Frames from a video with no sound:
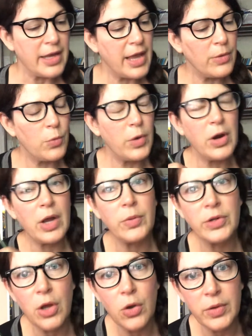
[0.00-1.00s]
where I
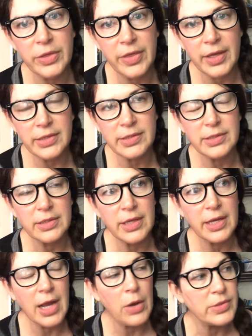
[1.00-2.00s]
would go with this,
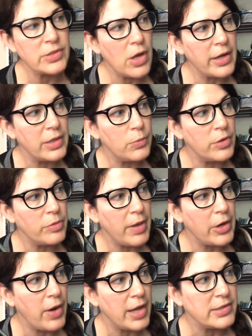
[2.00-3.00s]
and I was talking with
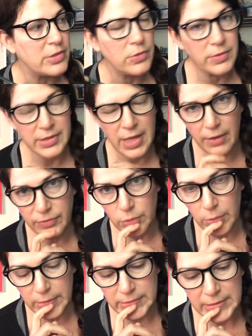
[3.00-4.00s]
my grad students
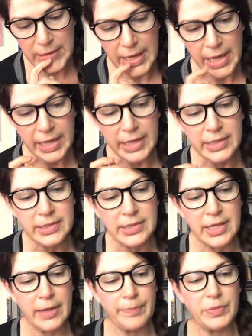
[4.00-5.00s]
afterwards, is
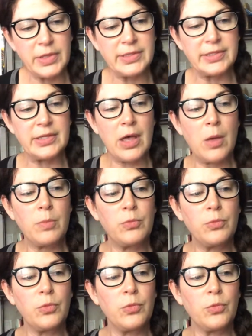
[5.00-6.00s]
that
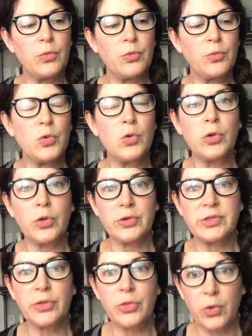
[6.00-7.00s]
some
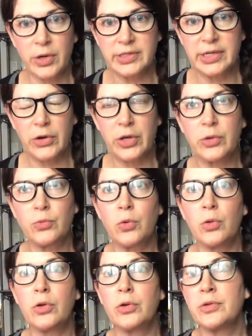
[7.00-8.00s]
rulers, authoritarian
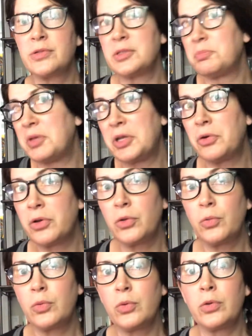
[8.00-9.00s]
rulers,
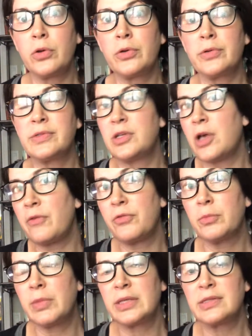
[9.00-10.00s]
imperial rulers,
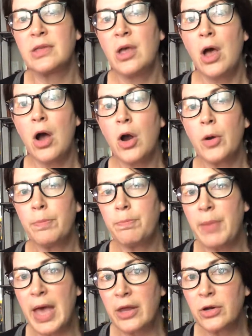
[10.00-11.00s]
governments, are
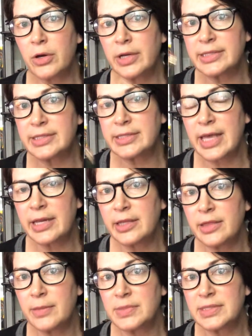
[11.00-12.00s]
better at
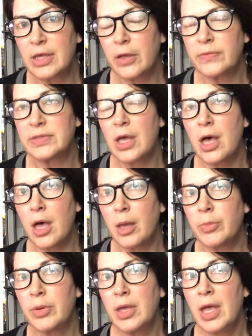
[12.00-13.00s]
setting themselves
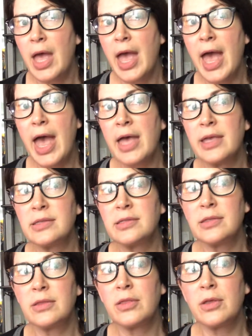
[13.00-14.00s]
up
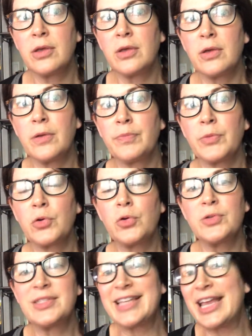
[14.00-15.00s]
as the
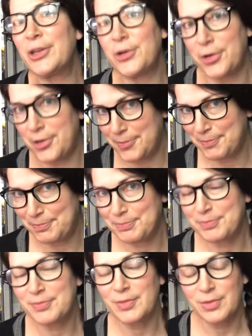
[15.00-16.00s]
crusader,
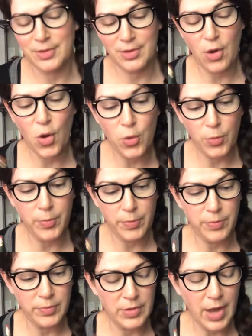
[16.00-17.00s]
no,
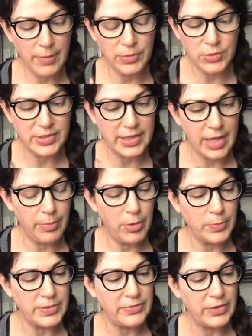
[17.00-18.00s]
I'm using that
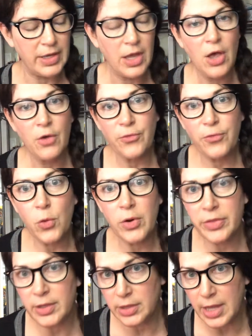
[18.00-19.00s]
purposefully,
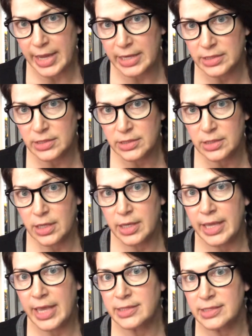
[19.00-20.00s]
for the light,
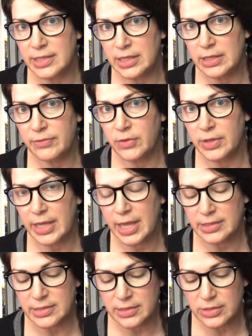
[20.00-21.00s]
against the evil,
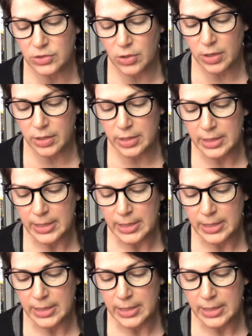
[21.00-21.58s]
against the dark.